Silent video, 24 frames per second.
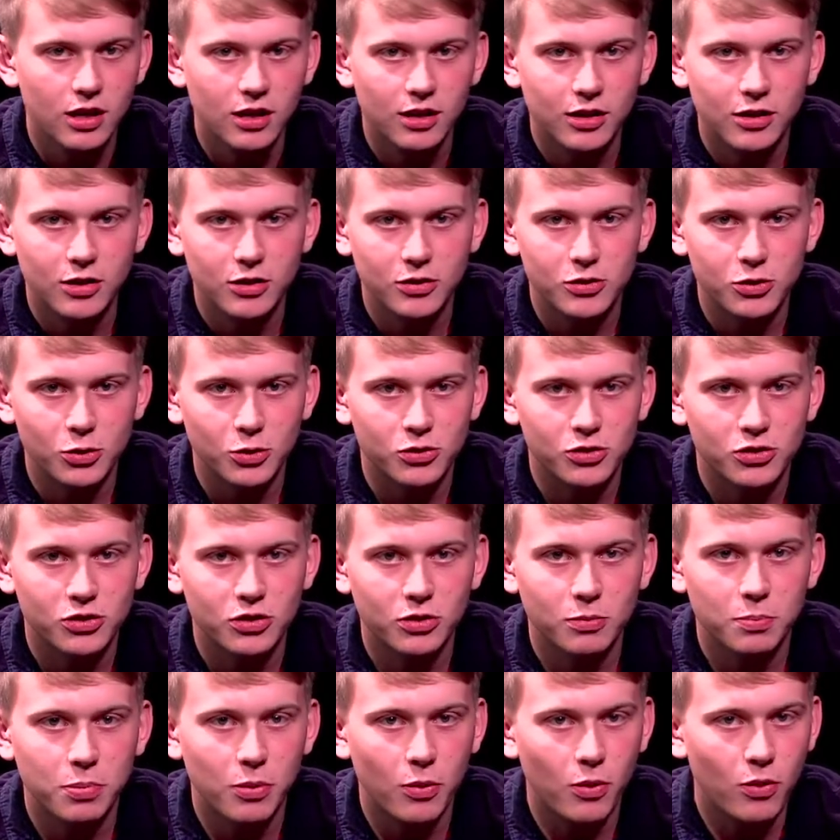Could your
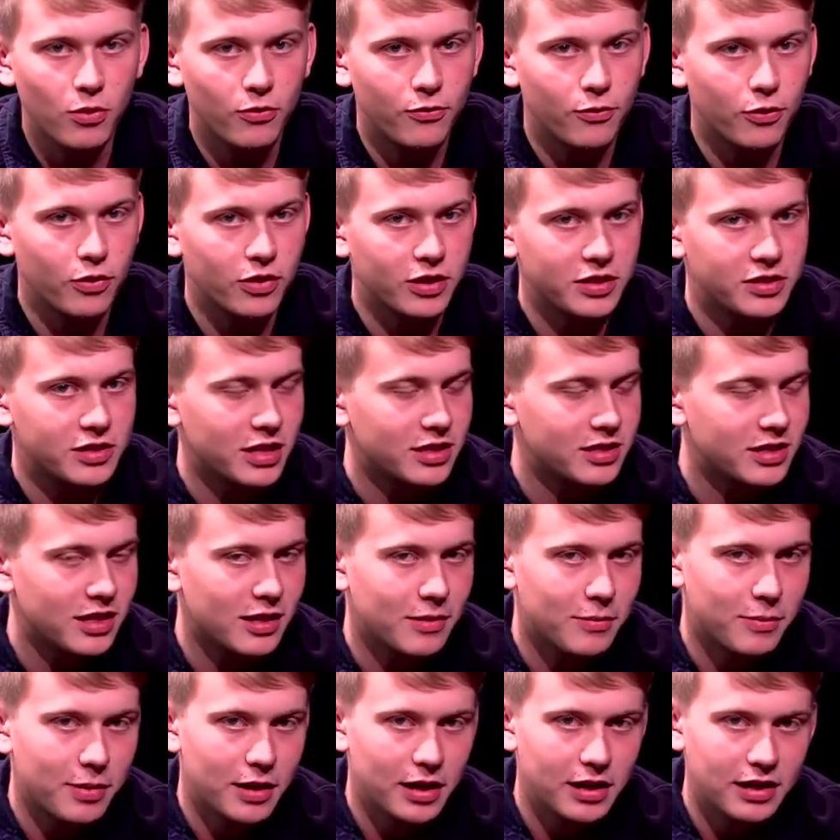support for this Yes
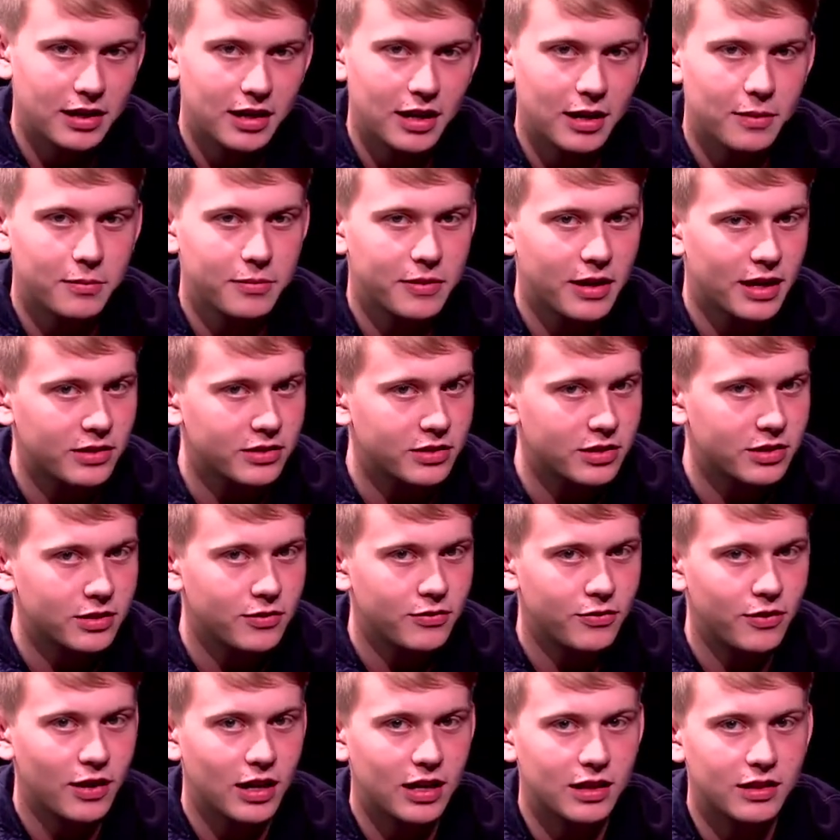campaign come down to the
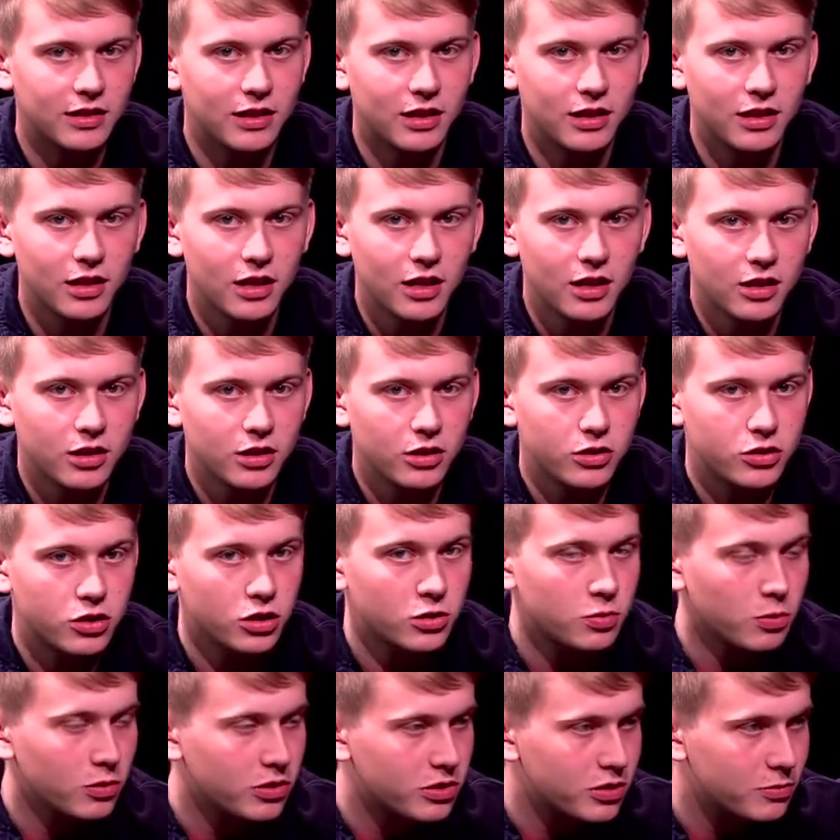fact that you
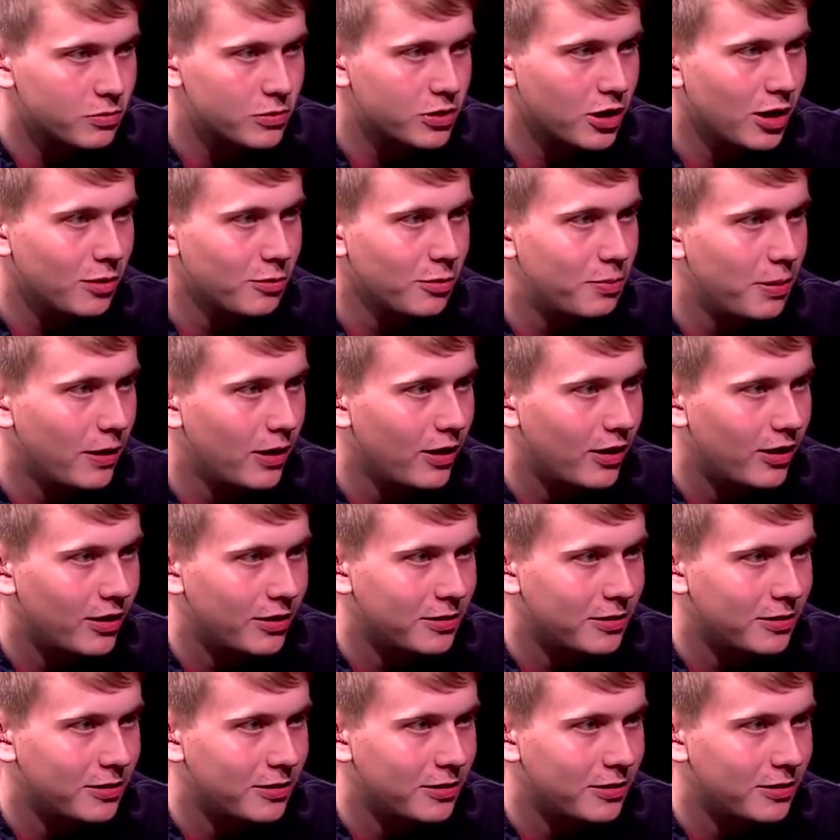just want some time apart?